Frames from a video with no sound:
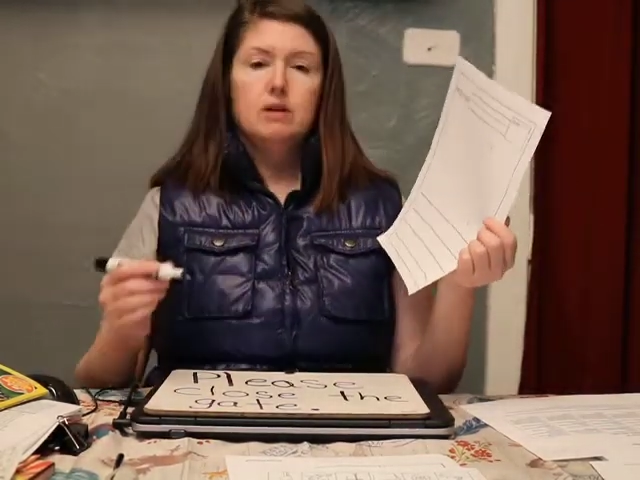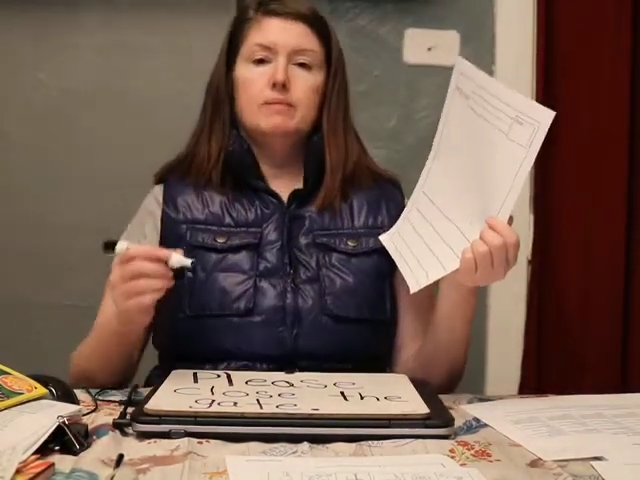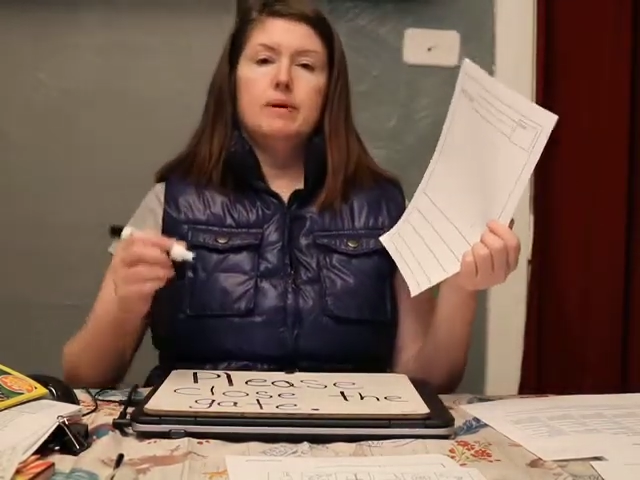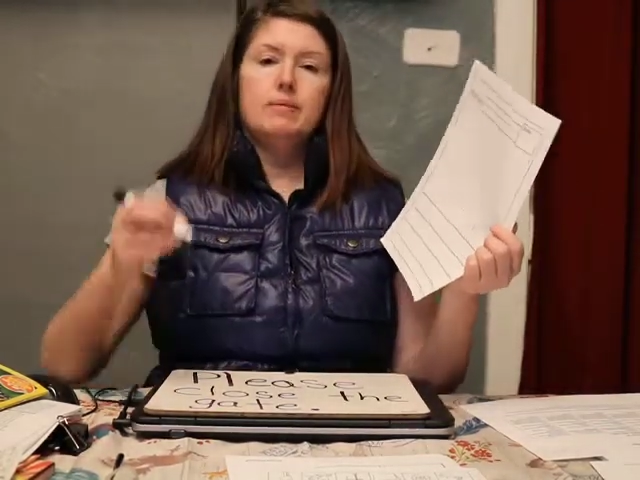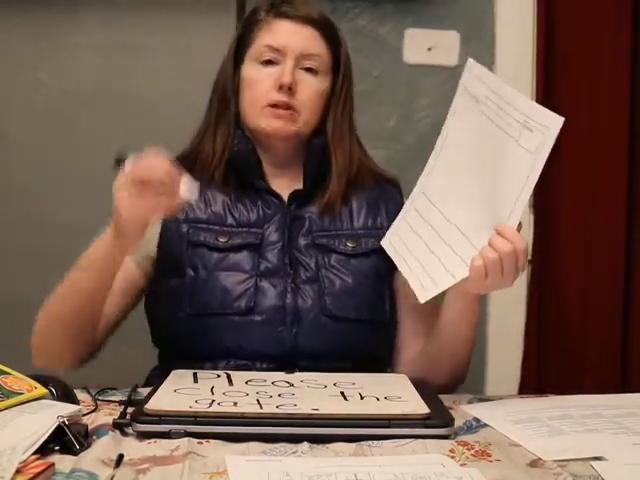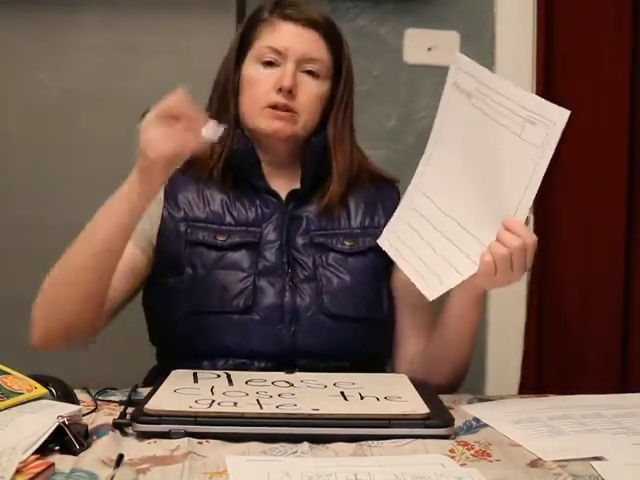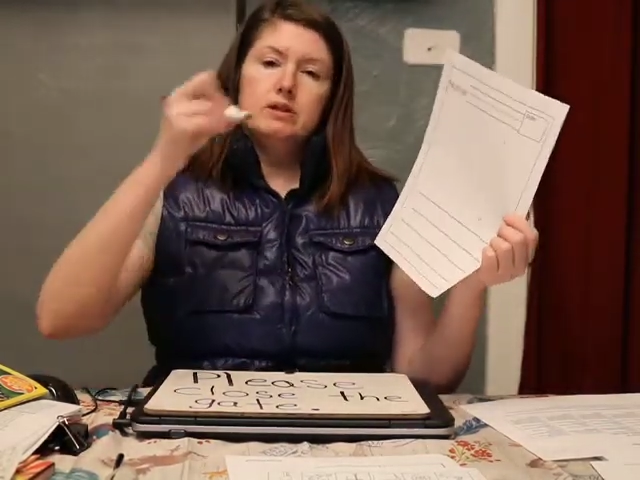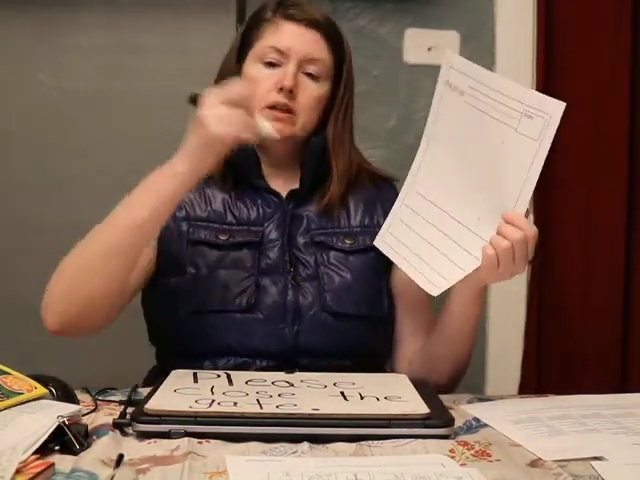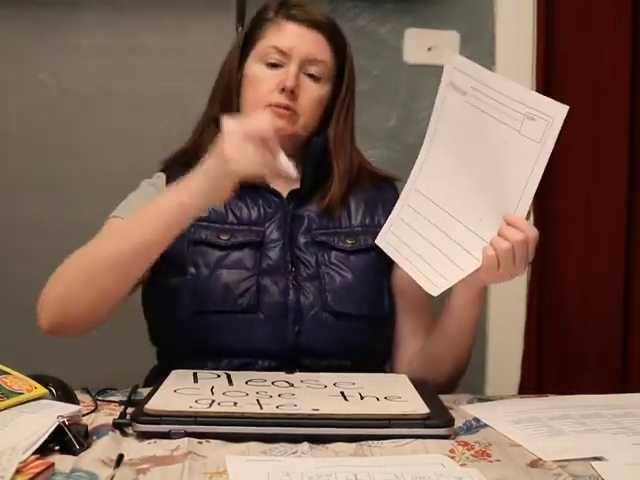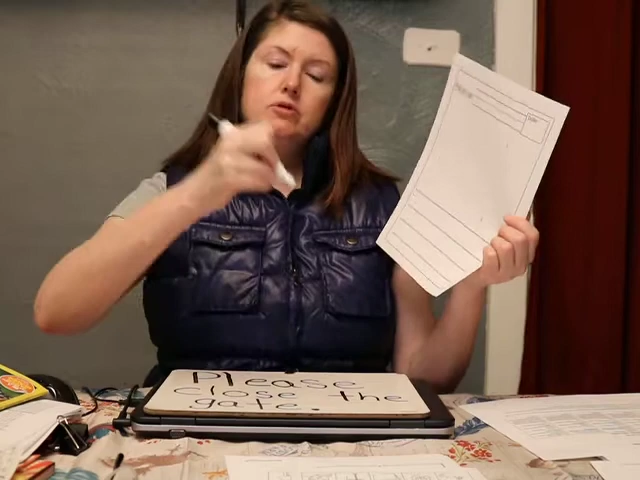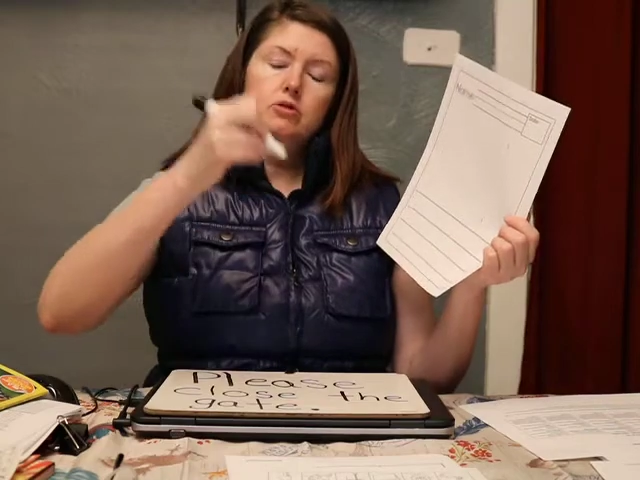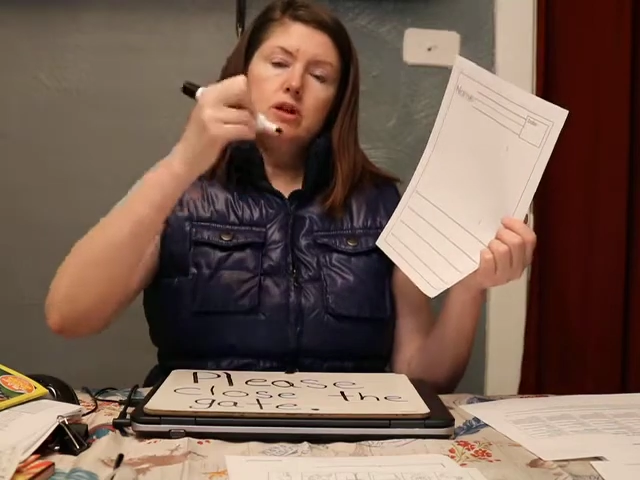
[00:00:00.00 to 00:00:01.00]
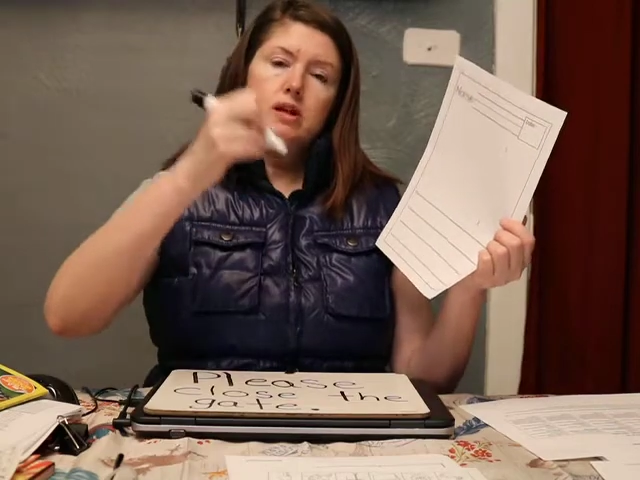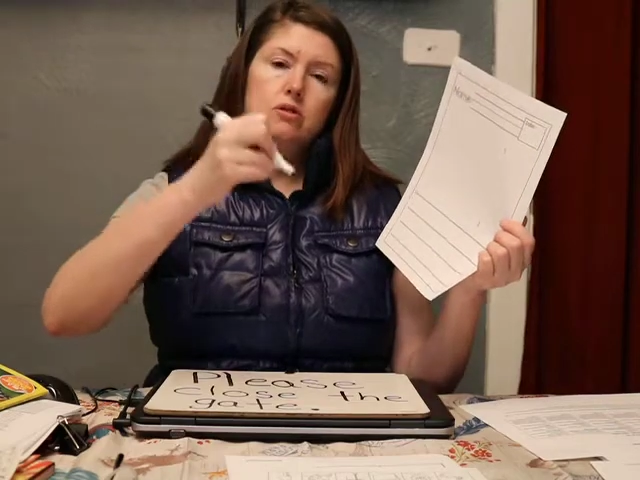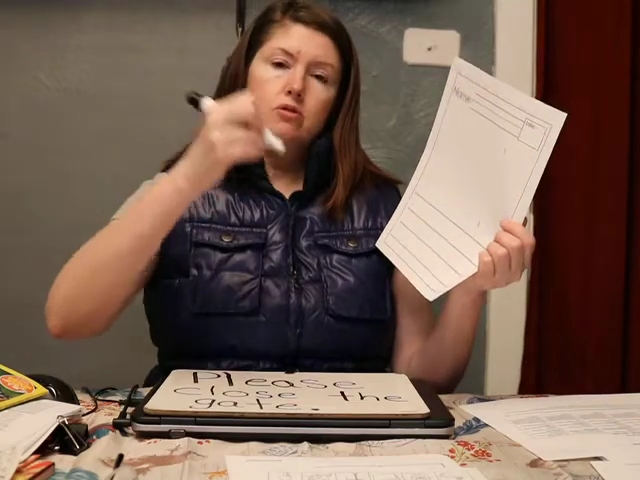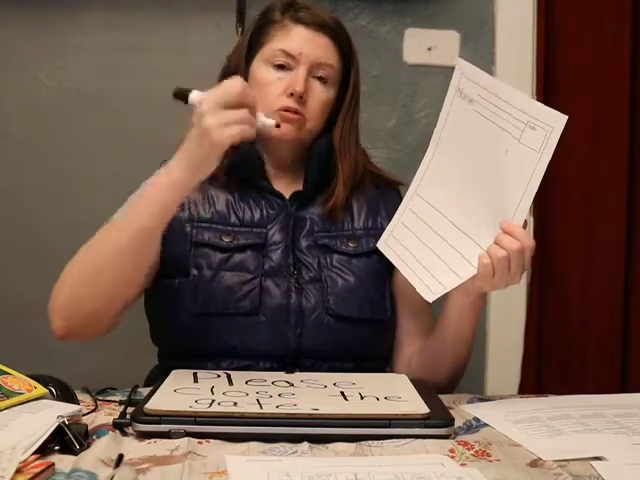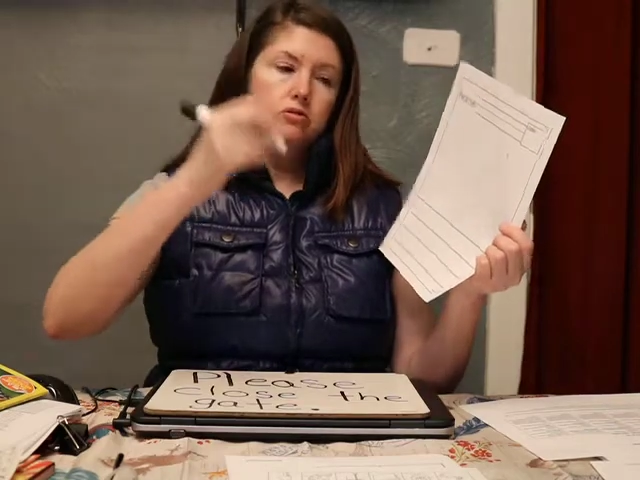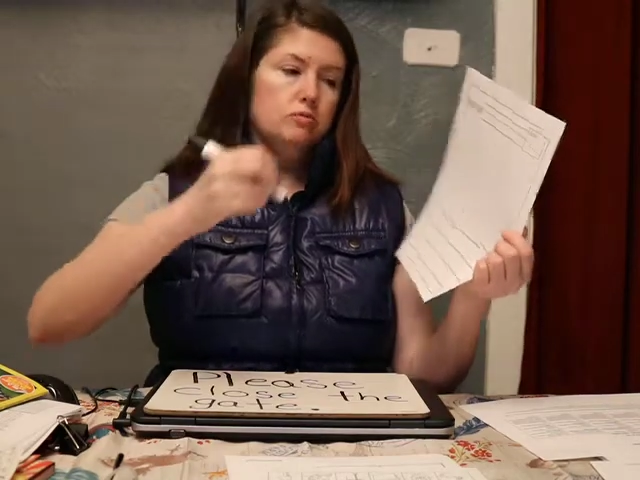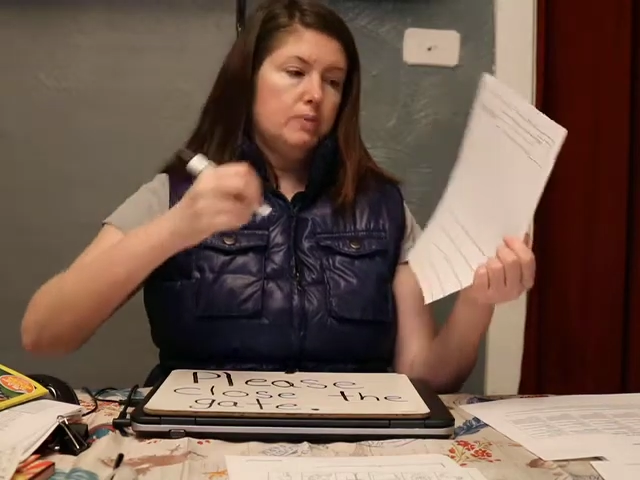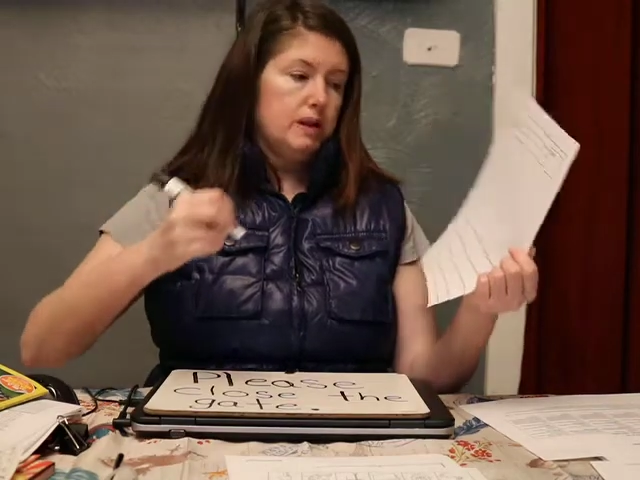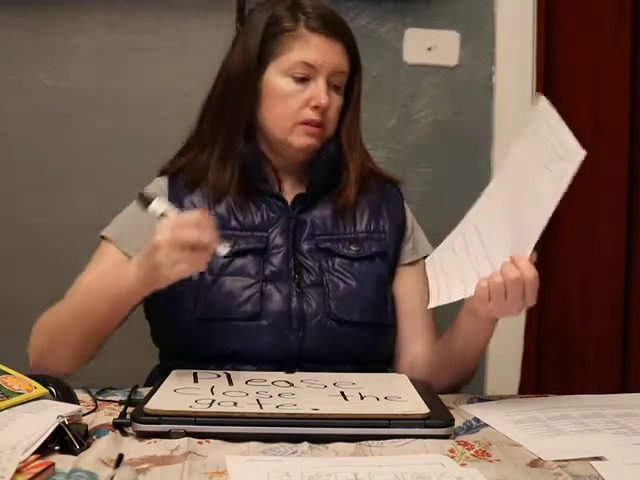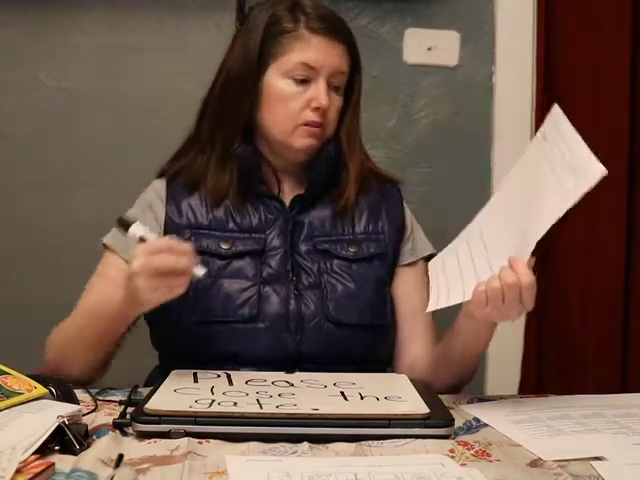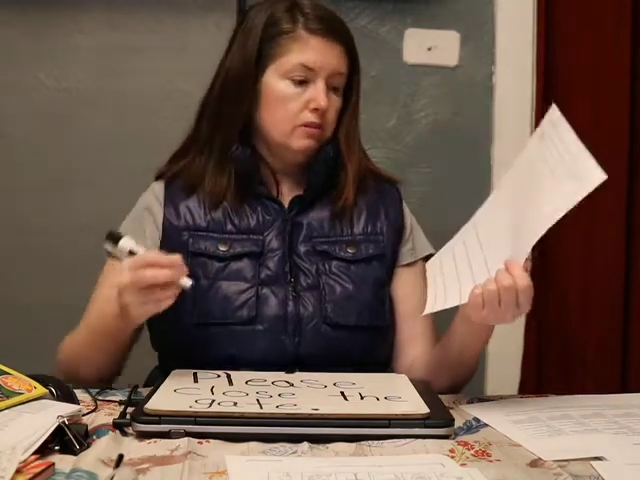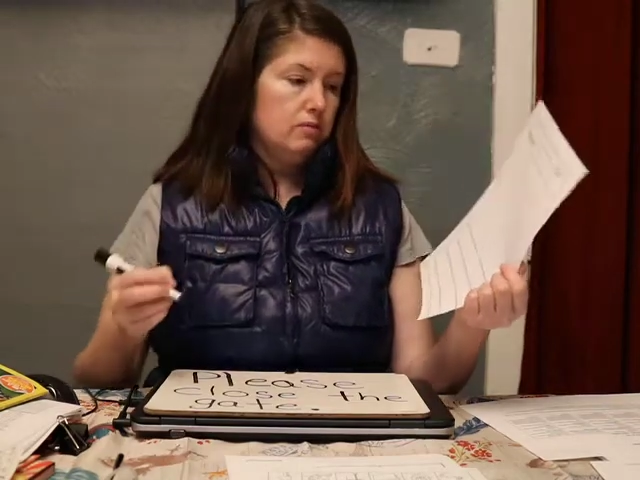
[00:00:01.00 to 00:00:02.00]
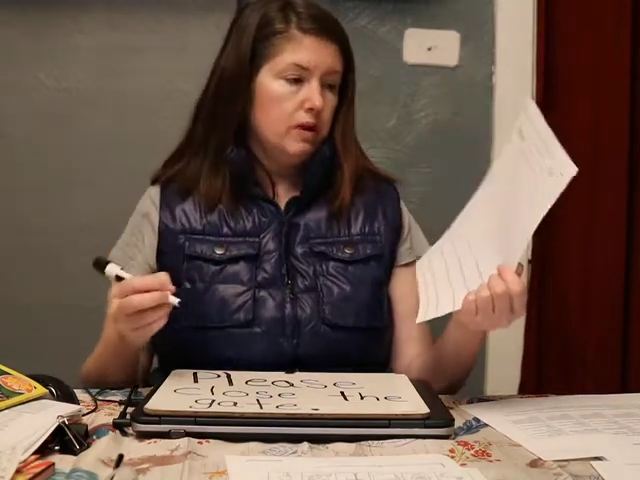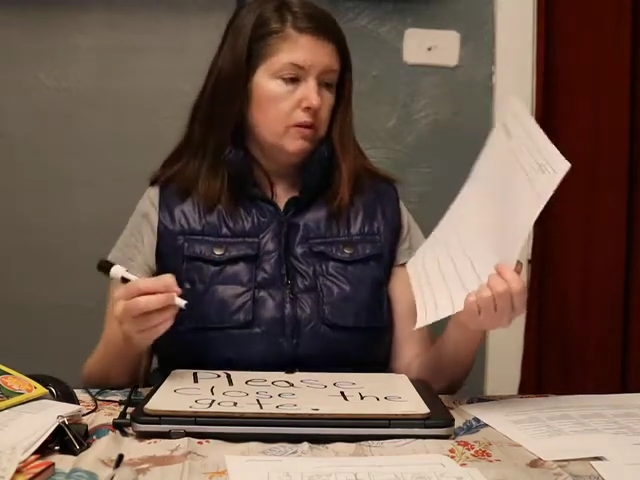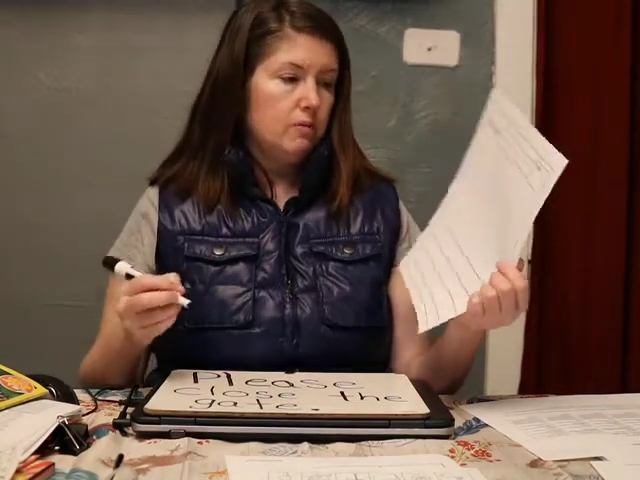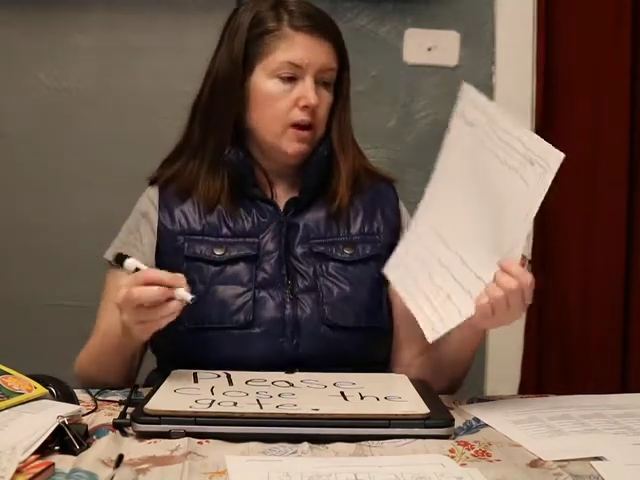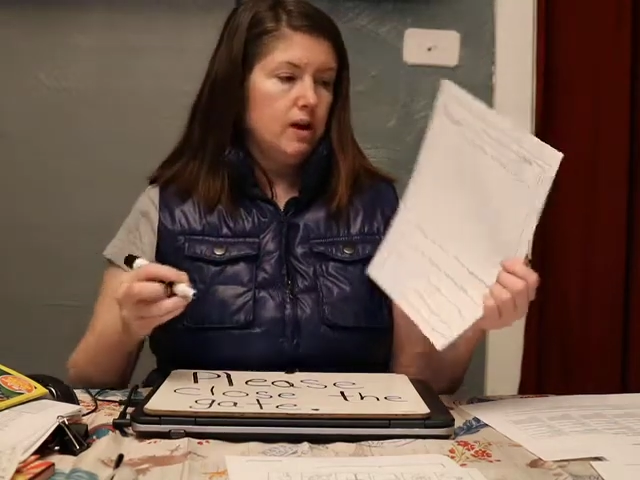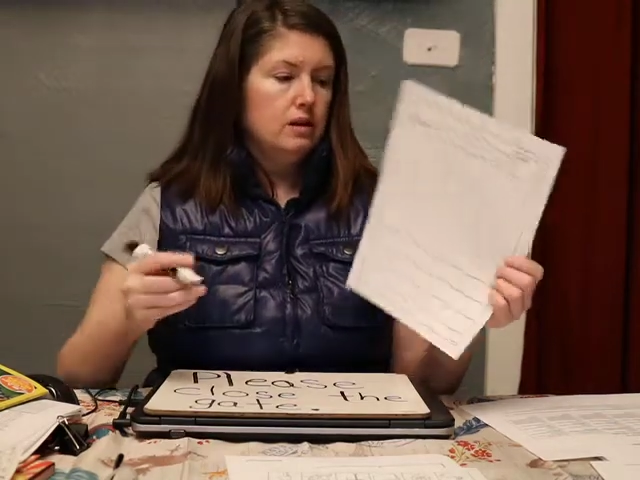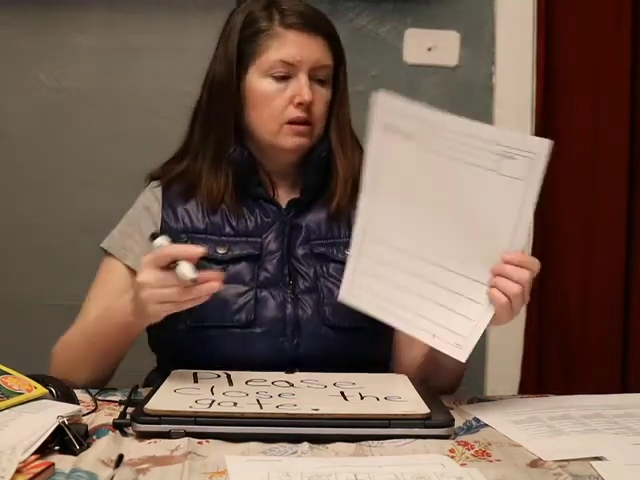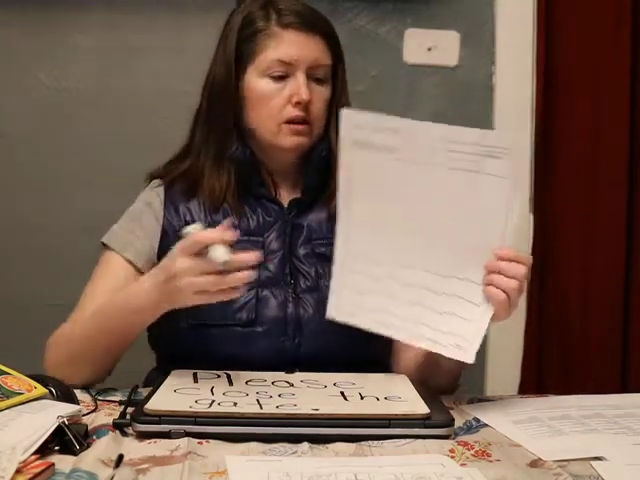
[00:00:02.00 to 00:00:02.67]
Remember to sit up straight and hold your pencil the right way.